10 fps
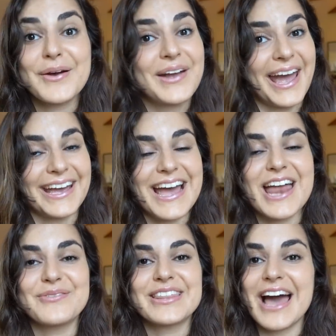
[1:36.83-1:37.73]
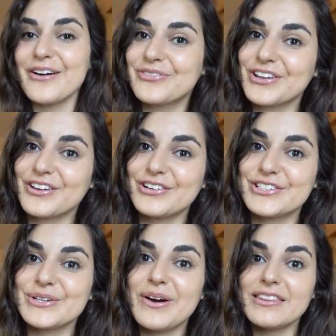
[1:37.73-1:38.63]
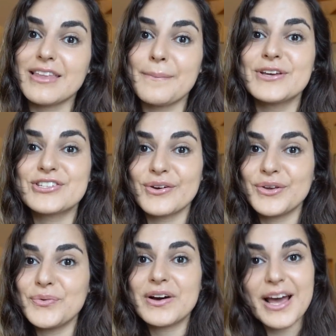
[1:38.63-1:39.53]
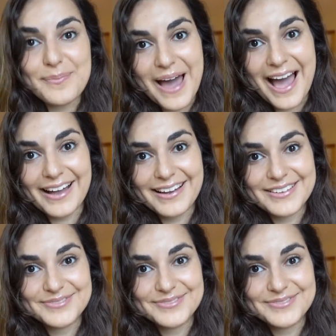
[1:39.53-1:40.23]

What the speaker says: Okay, and without further ado, let me show you what I pack.